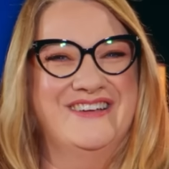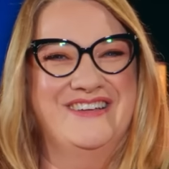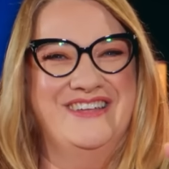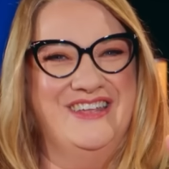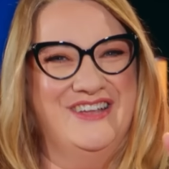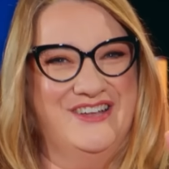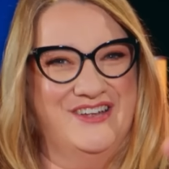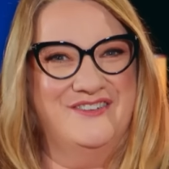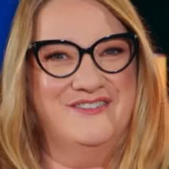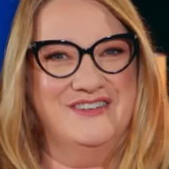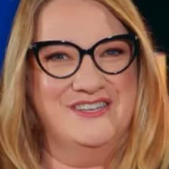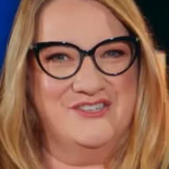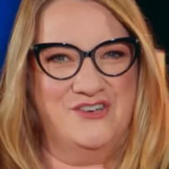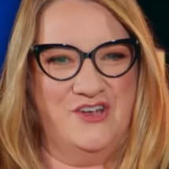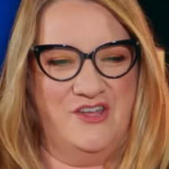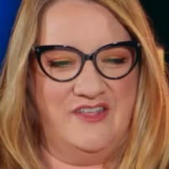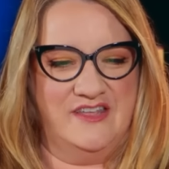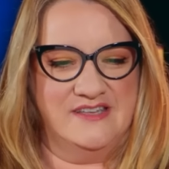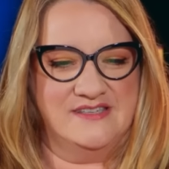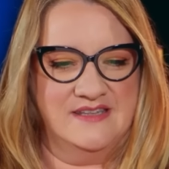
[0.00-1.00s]
you're going to
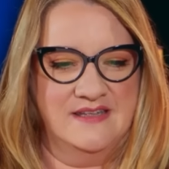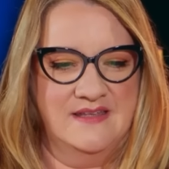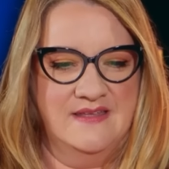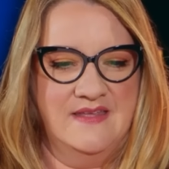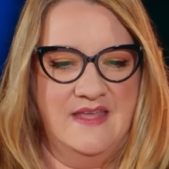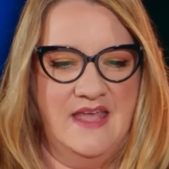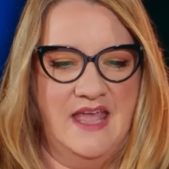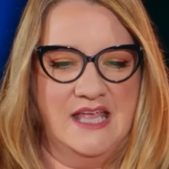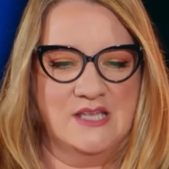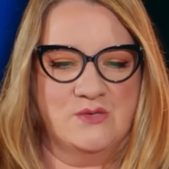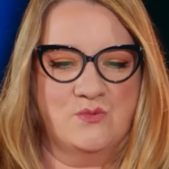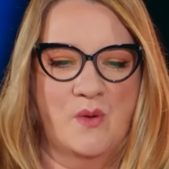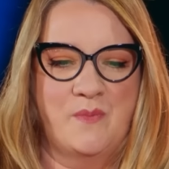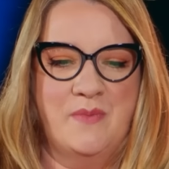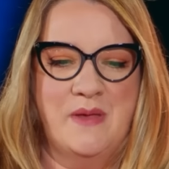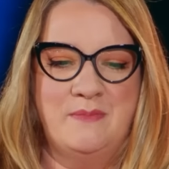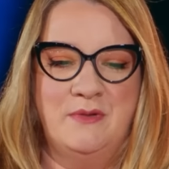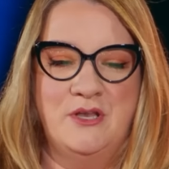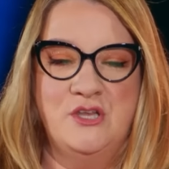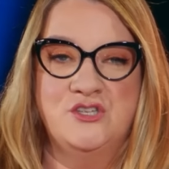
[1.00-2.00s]
enjoy this, is what
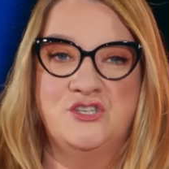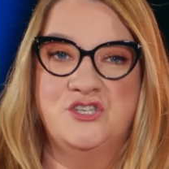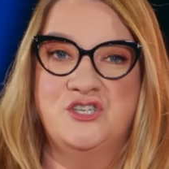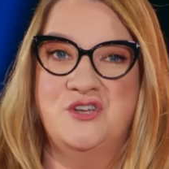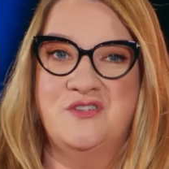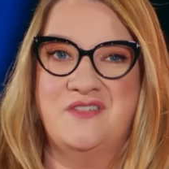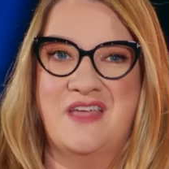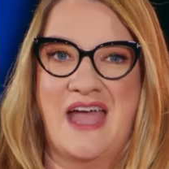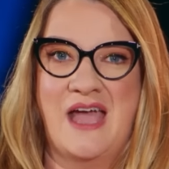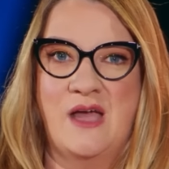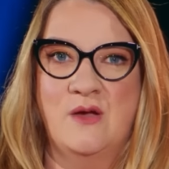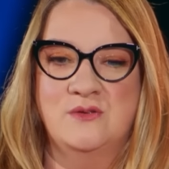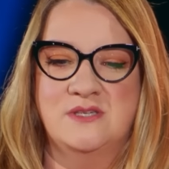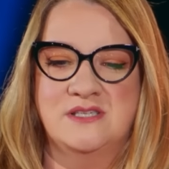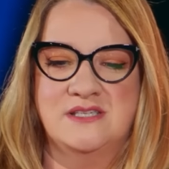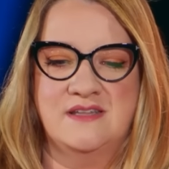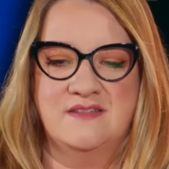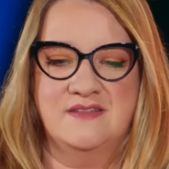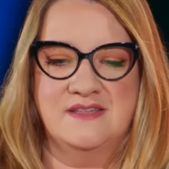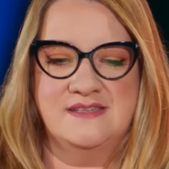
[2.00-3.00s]
people used to do at the
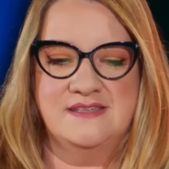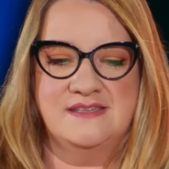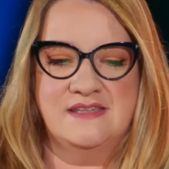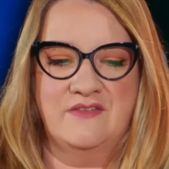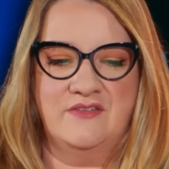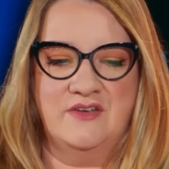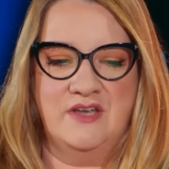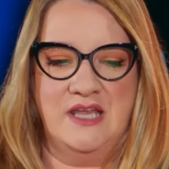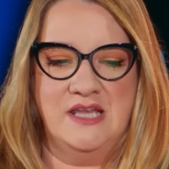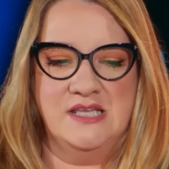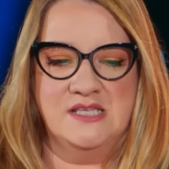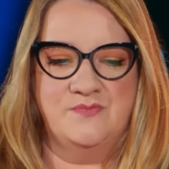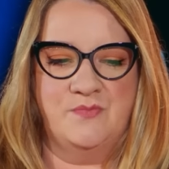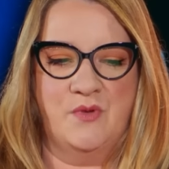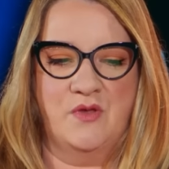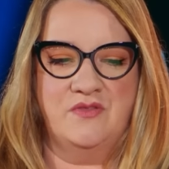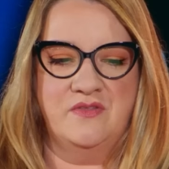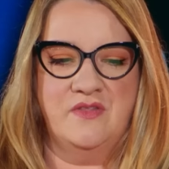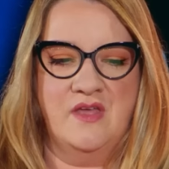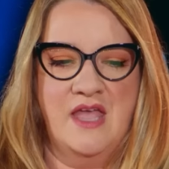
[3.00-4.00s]
houses in the 70s,
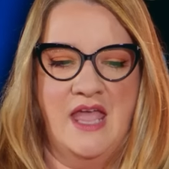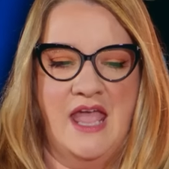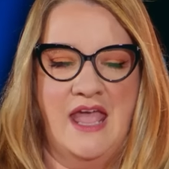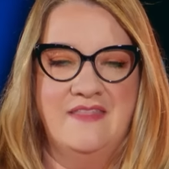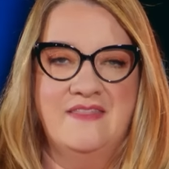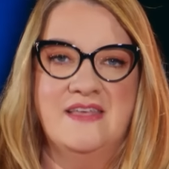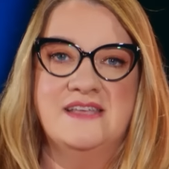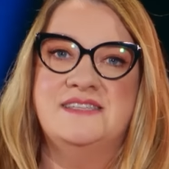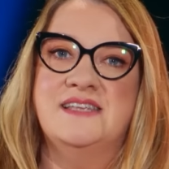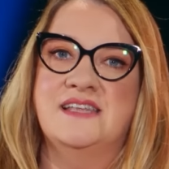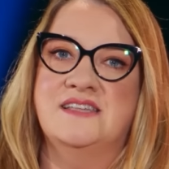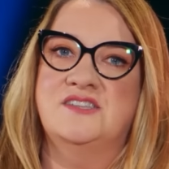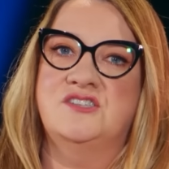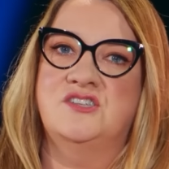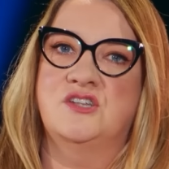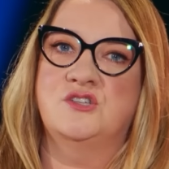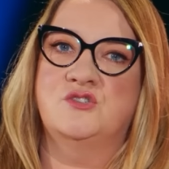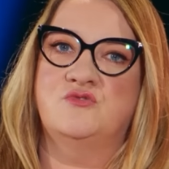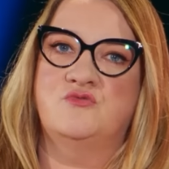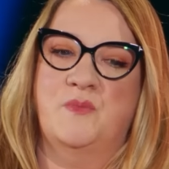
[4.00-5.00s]
but in this
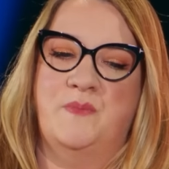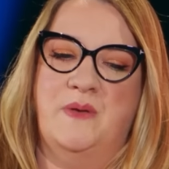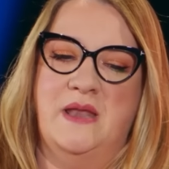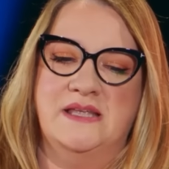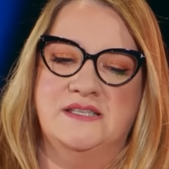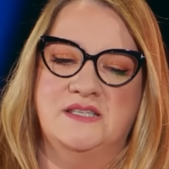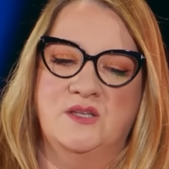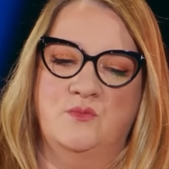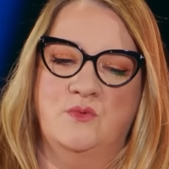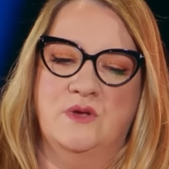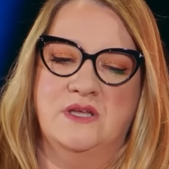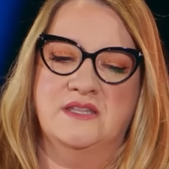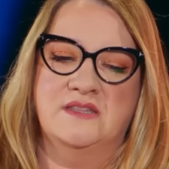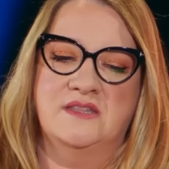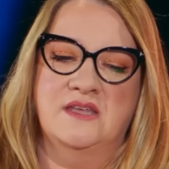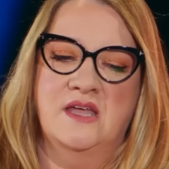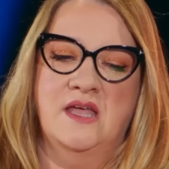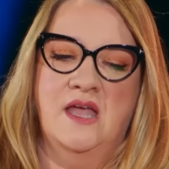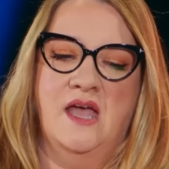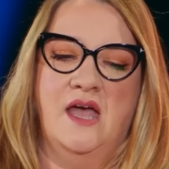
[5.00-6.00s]
instance, replace it with
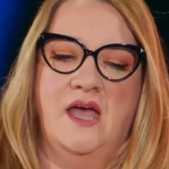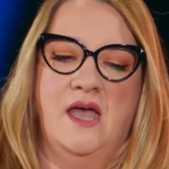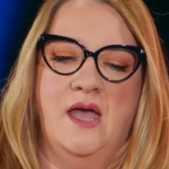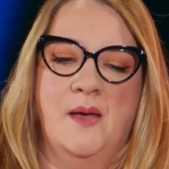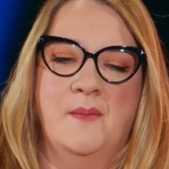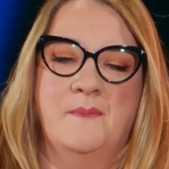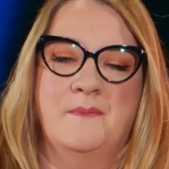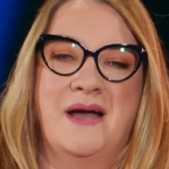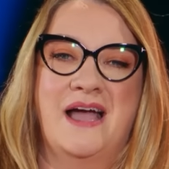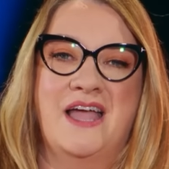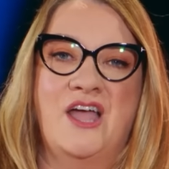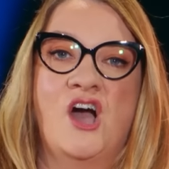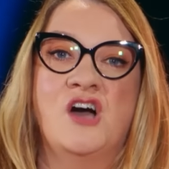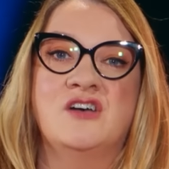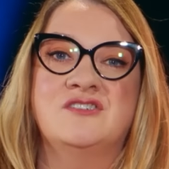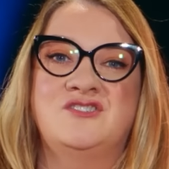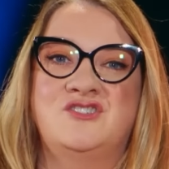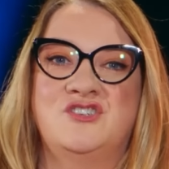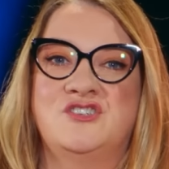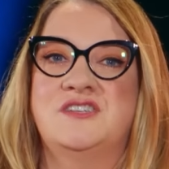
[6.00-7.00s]
uh, my
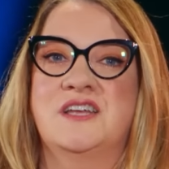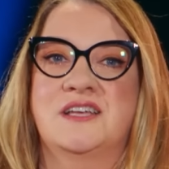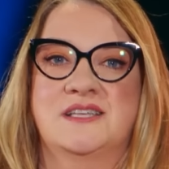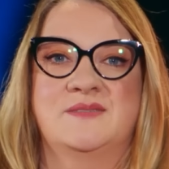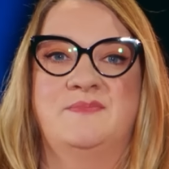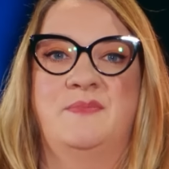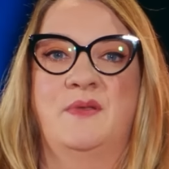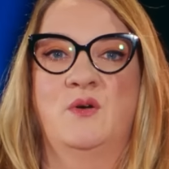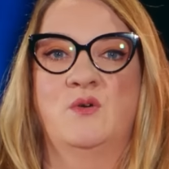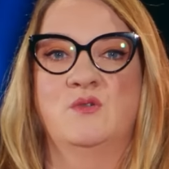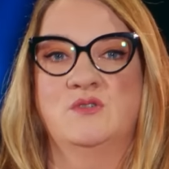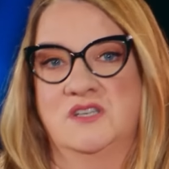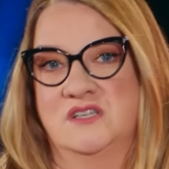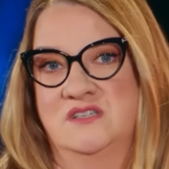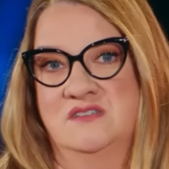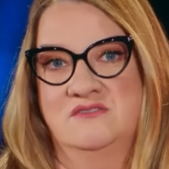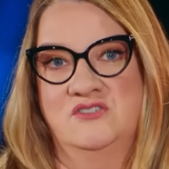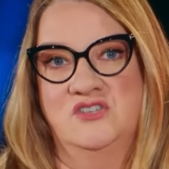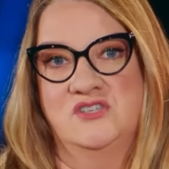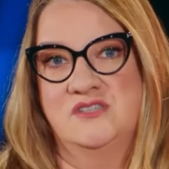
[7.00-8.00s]
arse just
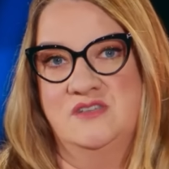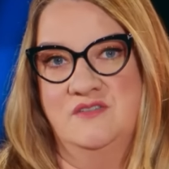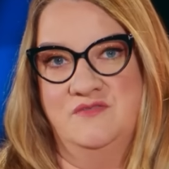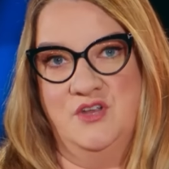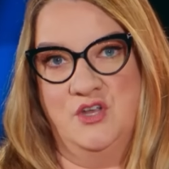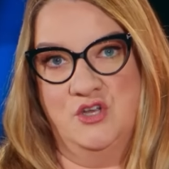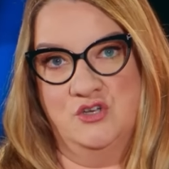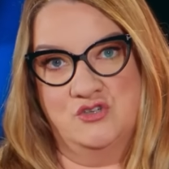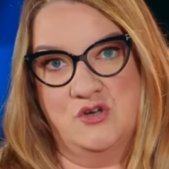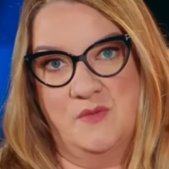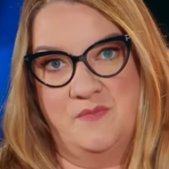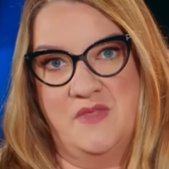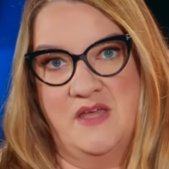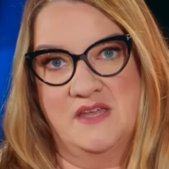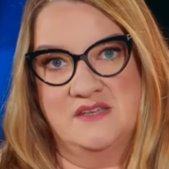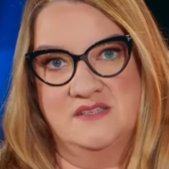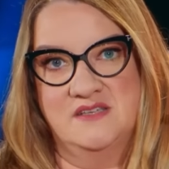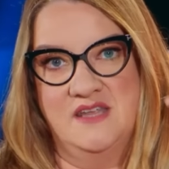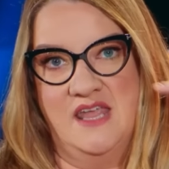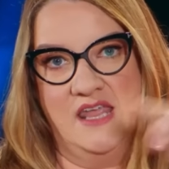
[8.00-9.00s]
exploded. Just if you could drop
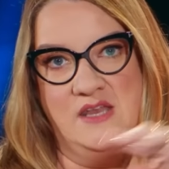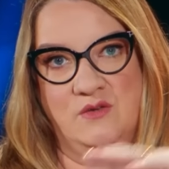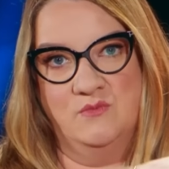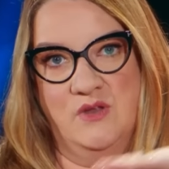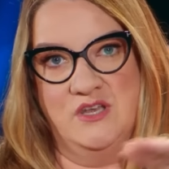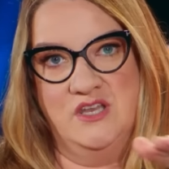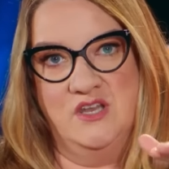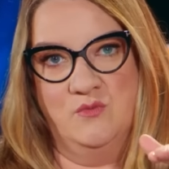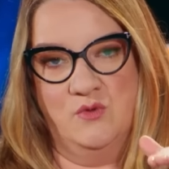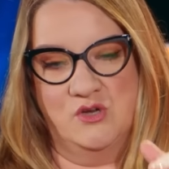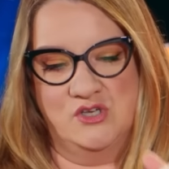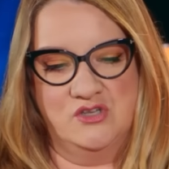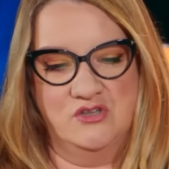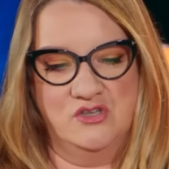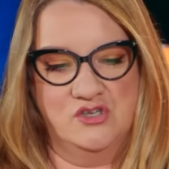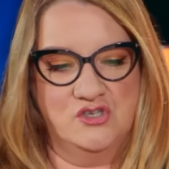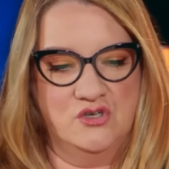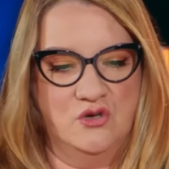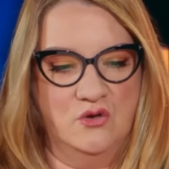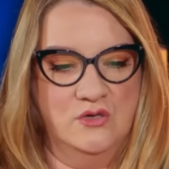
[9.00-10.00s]
that in when you're watching
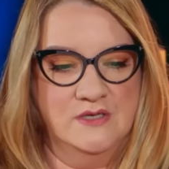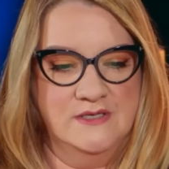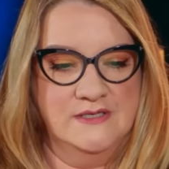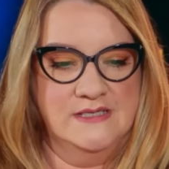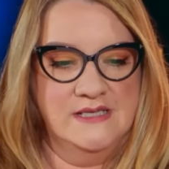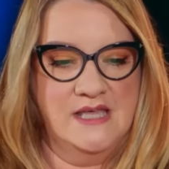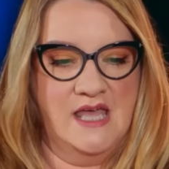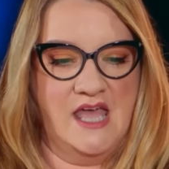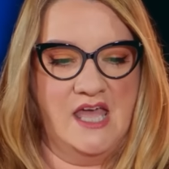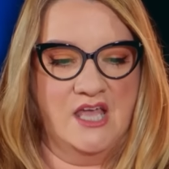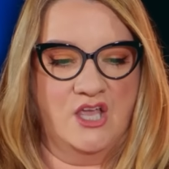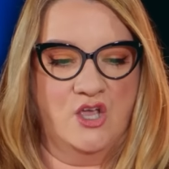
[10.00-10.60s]
the show. Uh,